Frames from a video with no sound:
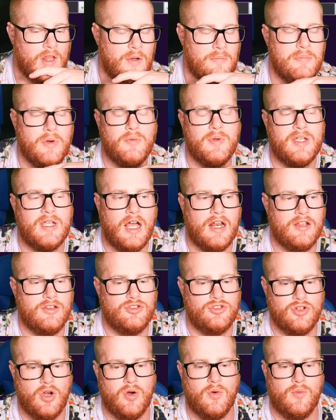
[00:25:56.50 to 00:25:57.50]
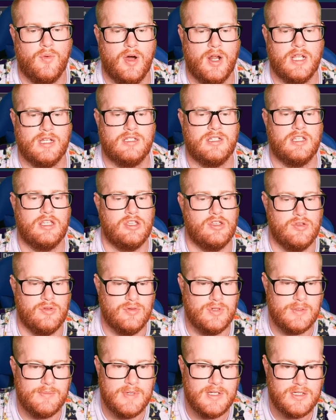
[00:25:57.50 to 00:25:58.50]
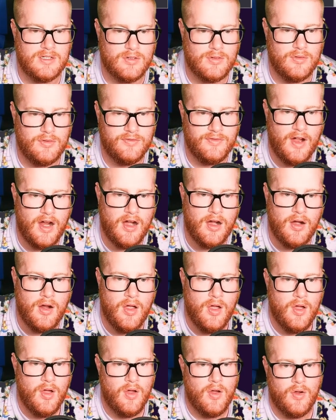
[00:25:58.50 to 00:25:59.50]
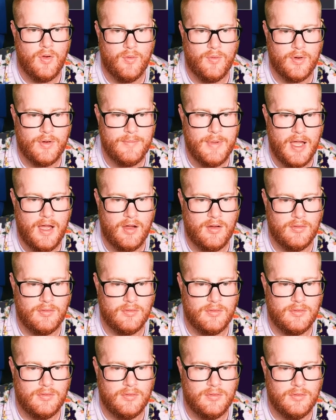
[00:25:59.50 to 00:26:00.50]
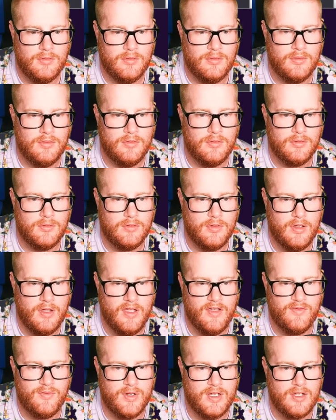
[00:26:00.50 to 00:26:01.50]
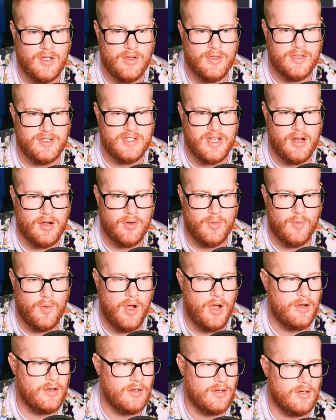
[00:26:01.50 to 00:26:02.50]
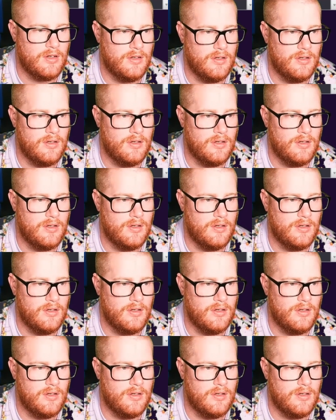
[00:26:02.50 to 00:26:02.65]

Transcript: But we kind of don't want it to use Mystical Fire. What about if we go the Tera Water?